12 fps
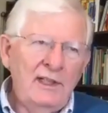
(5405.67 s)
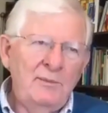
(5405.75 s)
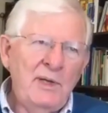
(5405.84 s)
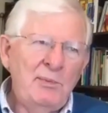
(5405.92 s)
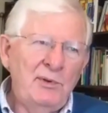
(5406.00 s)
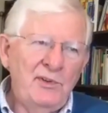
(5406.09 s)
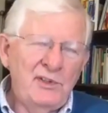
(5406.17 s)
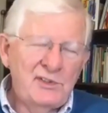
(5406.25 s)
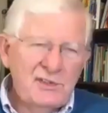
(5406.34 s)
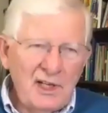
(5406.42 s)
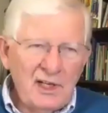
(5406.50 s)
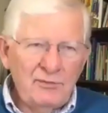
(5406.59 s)
and people in the
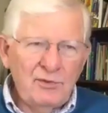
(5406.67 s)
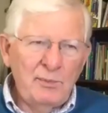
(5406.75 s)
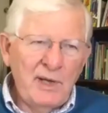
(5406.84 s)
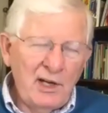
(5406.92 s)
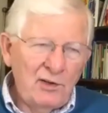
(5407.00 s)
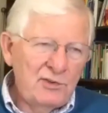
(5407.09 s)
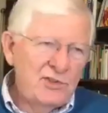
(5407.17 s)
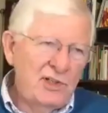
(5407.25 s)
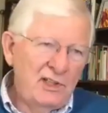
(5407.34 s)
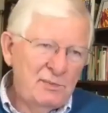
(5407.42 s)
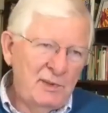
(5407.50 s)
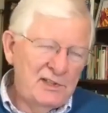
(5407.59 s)
Senate from
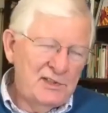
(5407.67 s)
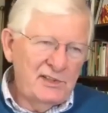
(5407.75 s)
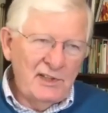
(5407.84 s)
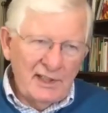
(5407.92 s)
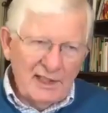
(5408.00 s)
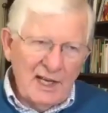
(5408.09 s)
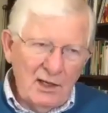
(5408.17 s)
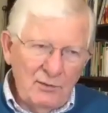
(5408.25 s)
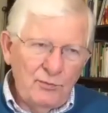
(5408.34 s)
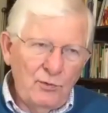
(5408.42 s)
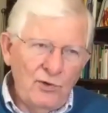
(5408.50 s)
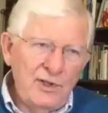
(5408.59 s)
heterogeneous places like
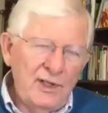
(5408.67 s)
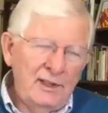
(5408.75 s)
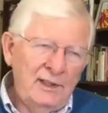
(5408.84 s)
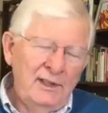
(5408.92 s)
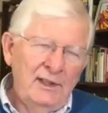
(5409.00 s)
California,